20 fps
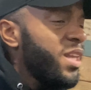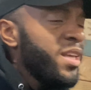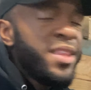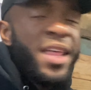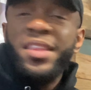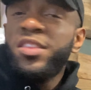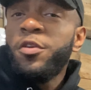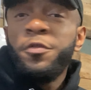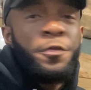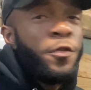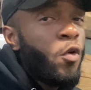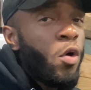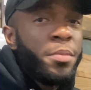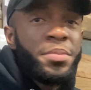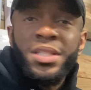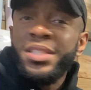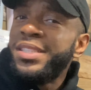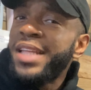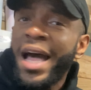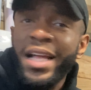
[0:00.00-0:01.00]
that the form
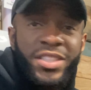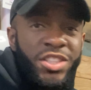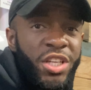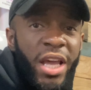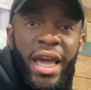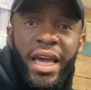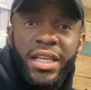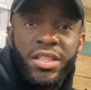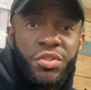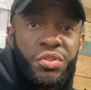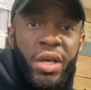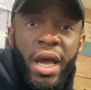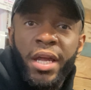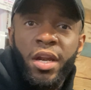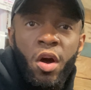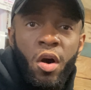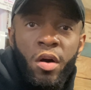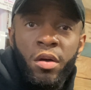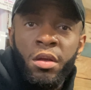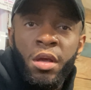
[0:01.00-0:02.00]
does not change at
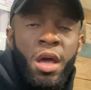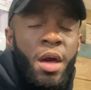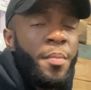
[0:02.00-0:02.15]
all.